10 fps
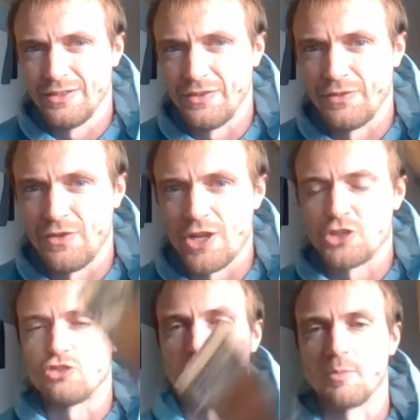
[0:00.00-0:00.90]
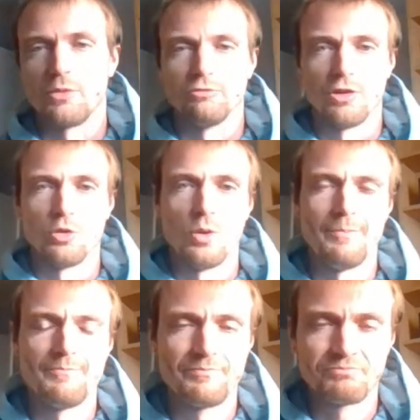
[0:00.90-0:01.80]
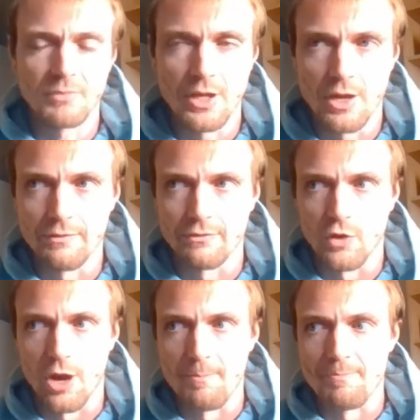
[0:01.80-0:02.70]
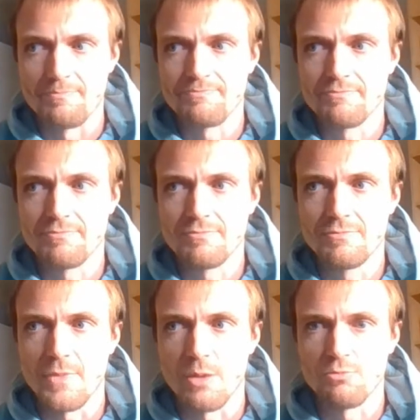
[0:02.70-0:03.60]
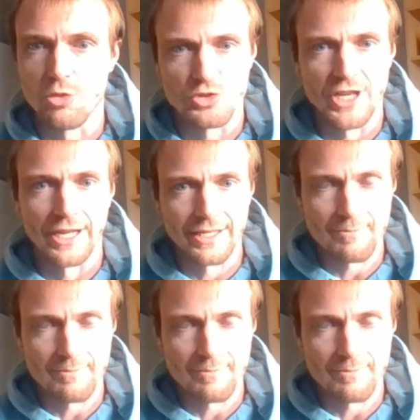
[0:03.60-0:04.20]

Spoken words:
the Fire Strip Roll from PROCAMPTEK.